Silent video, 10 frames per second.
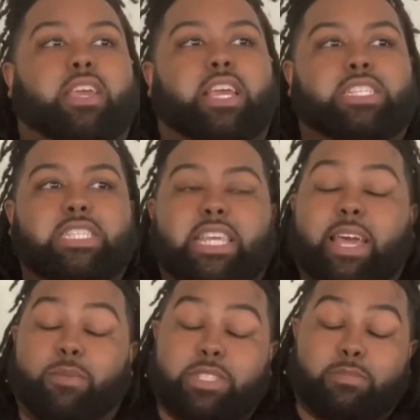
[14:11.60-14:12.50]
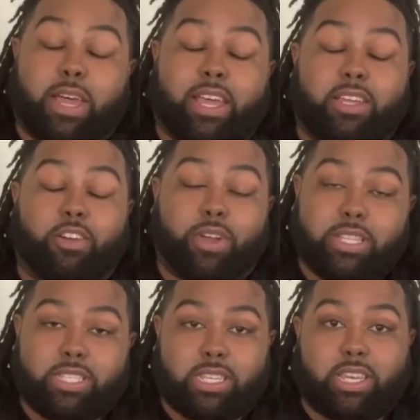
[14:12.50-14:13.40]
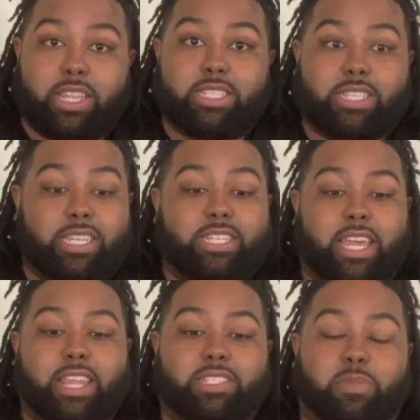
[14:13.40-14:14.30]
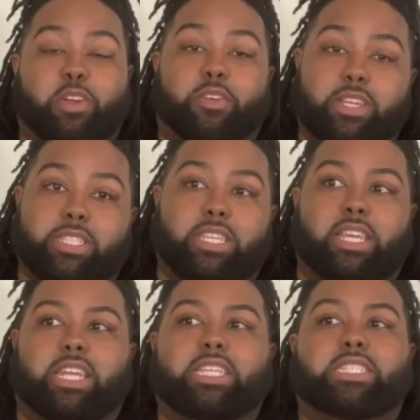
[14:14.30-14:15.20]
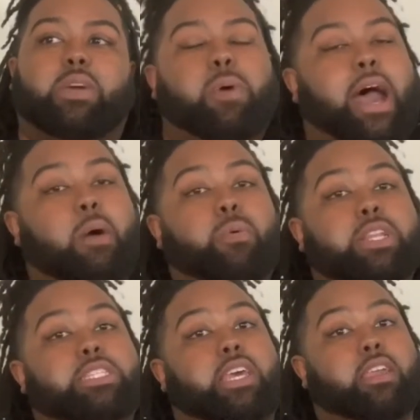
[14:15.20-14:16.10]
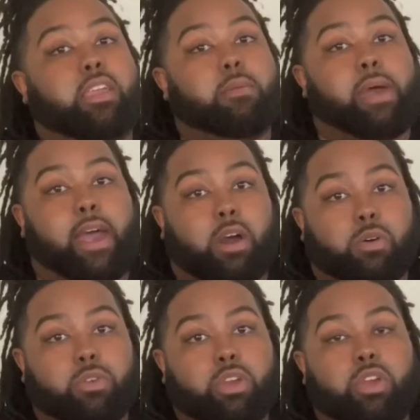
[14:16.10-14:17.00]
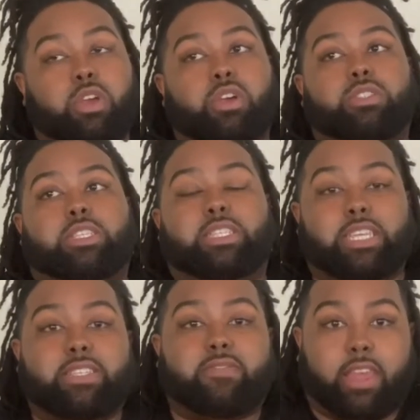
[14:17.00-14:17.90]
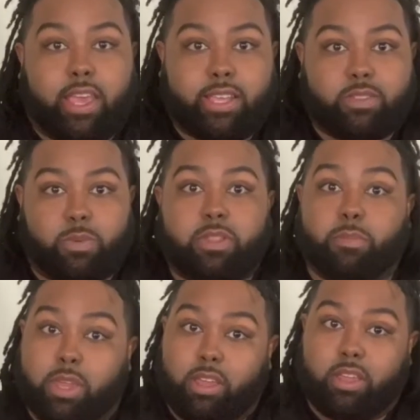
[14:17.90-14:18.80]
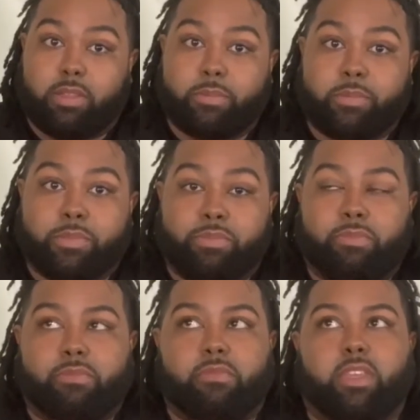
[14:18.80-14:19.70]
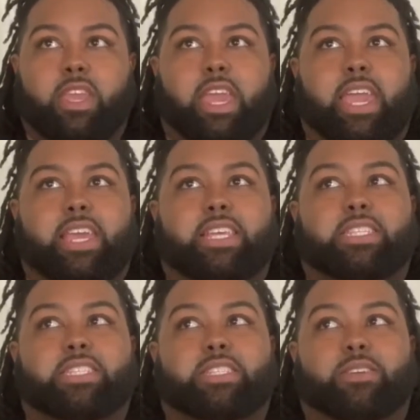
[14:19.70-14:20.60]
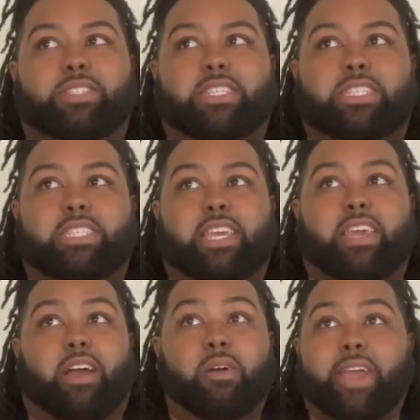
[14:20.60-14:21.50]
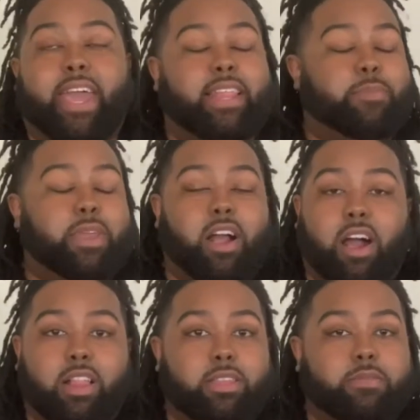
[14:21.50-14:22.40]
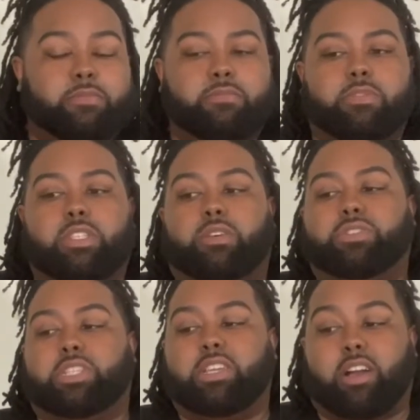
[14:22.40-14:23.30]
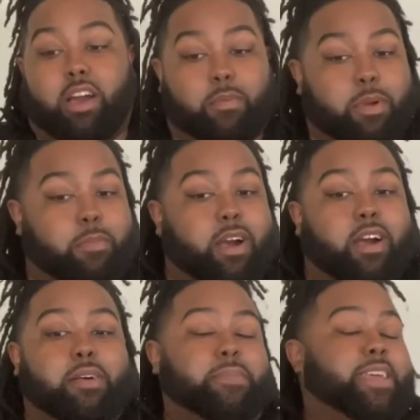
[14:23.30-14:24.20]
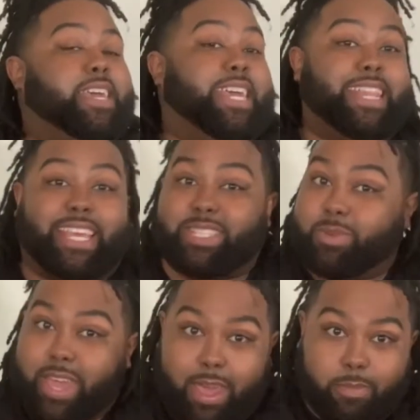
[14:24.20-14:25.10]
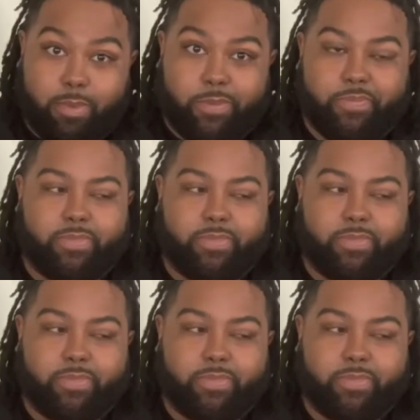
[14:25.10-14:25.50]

And she said, that was my grandson. That's DJ. That's my grandson. And he said, well, I want to take him out to Six Flags with me. And so she said, okay, let me call him. So she called my mom, and that's what happened.